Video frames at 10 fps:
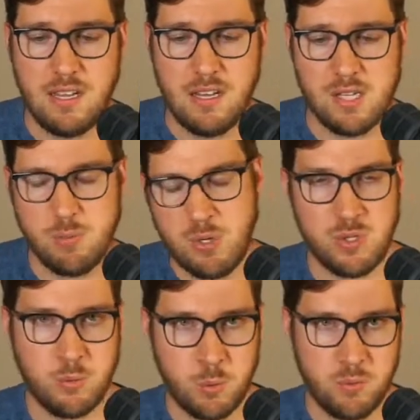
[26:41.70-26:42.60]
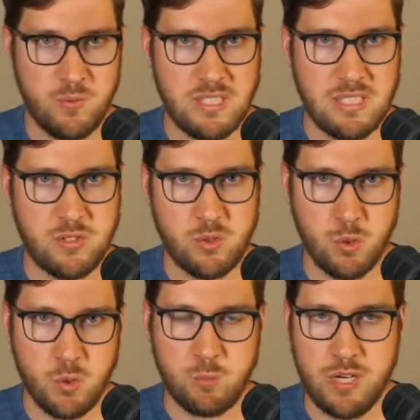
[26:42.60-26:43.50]
especially when we're feeling
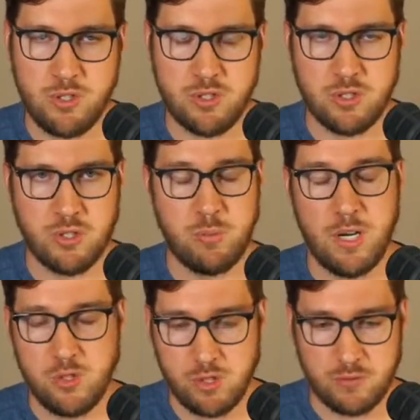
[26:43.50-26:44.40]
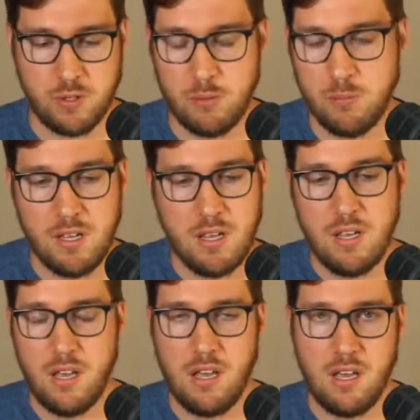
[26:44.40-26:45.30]
social pressure or pressure from
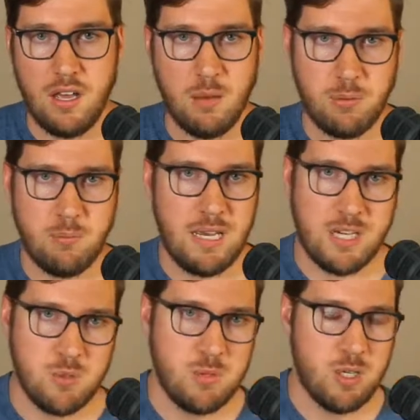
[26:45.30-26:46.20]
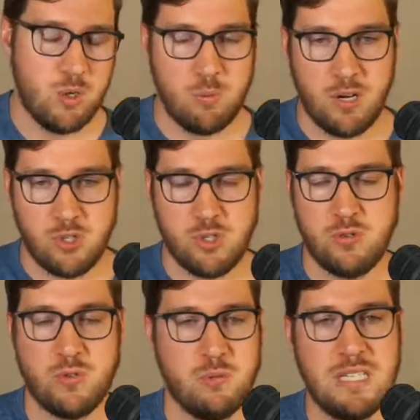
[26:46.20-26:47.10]
upper management or pressure
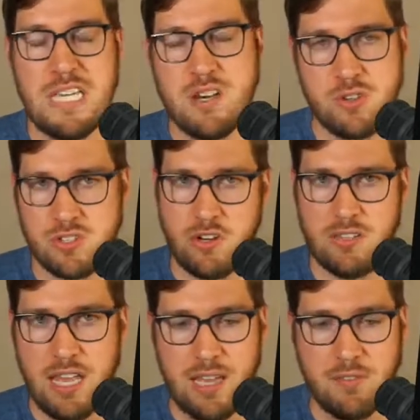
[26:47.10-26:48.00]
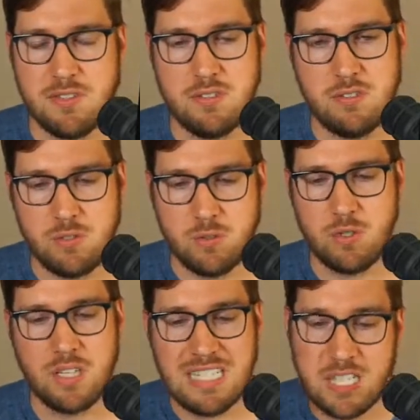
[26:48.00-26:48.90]
from leaders in our lives to
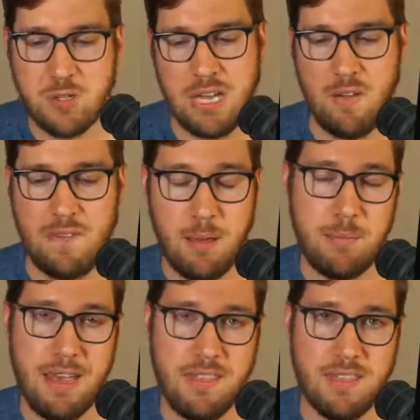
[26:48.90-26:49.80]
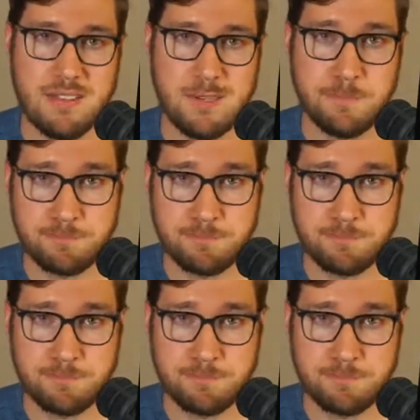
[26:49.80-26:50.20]
continue down that path. So